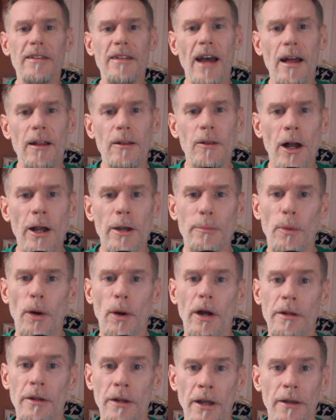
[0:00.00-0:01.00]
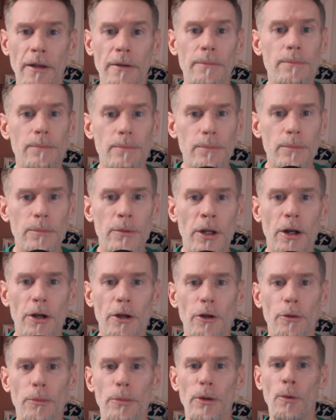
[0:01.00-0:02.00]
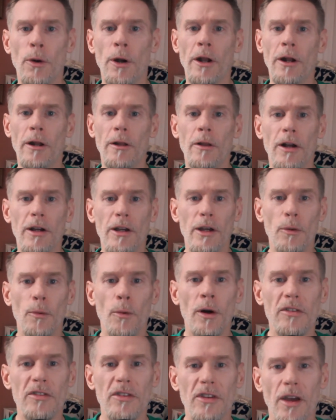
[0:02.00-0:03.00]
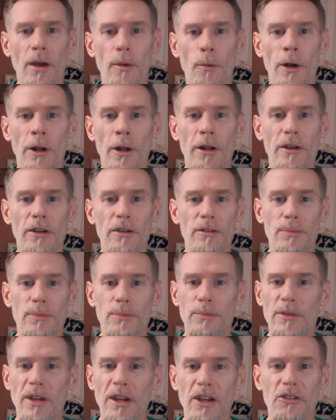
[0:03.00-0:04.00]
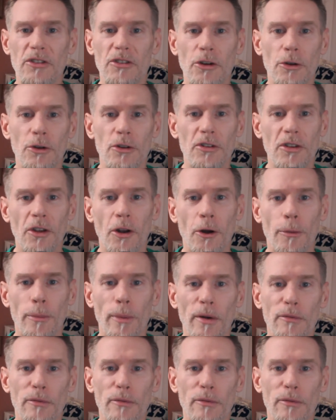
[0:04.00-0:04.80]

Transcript: that like button, and you know, you'll be one of the lucky ones to get one of these t-shirts that all my